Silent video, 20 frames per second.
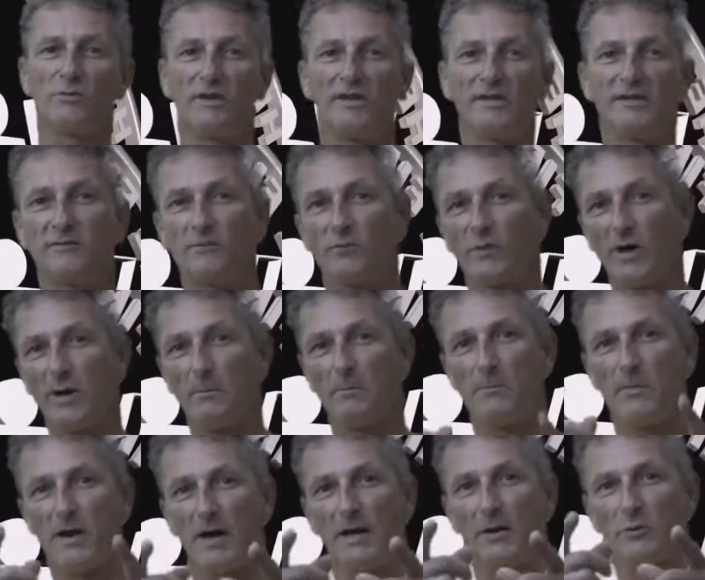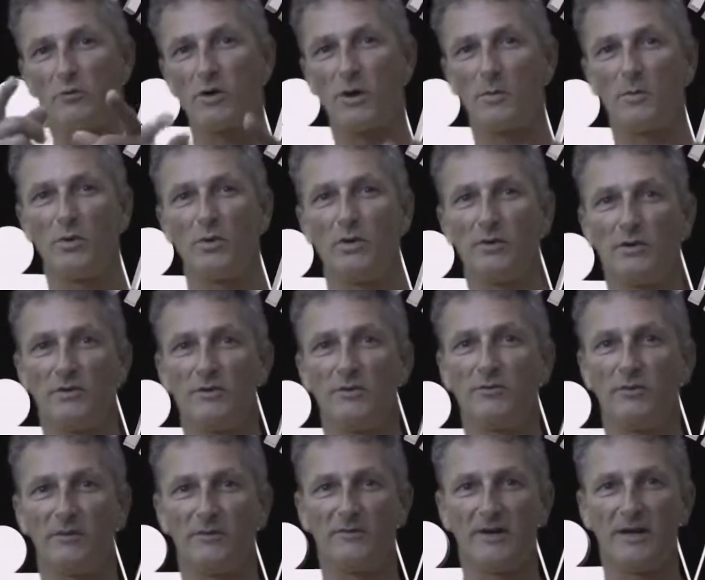reason why Mike Rumble,
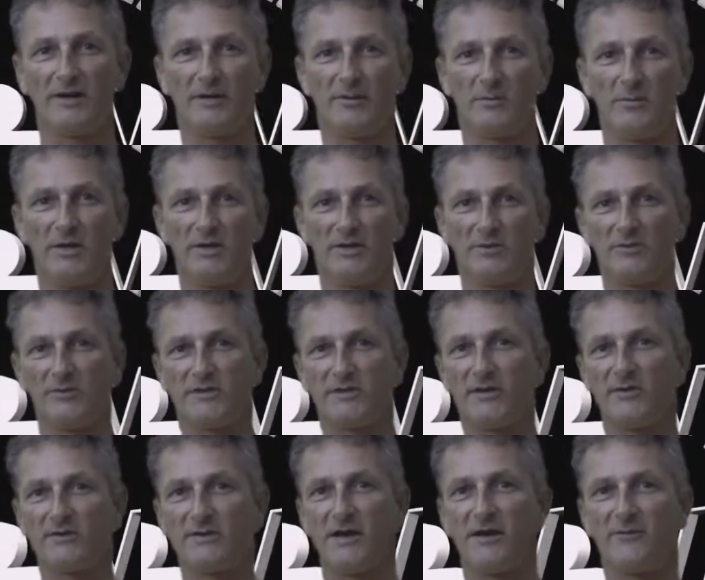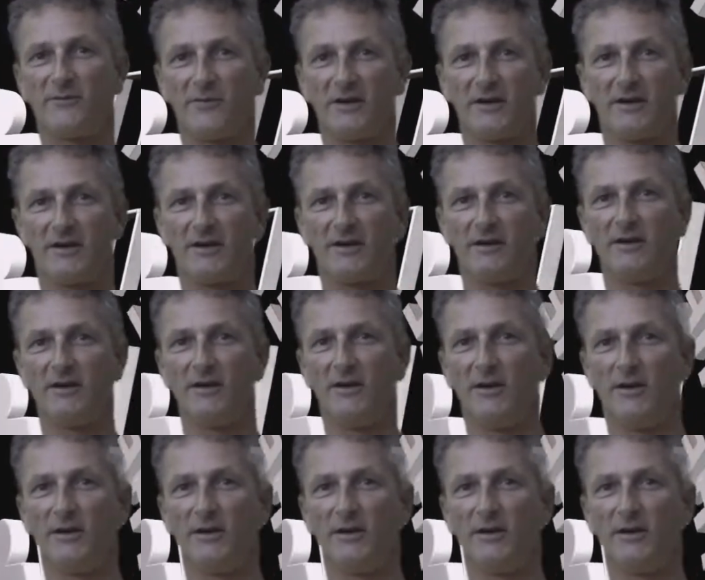you invited me to South Africa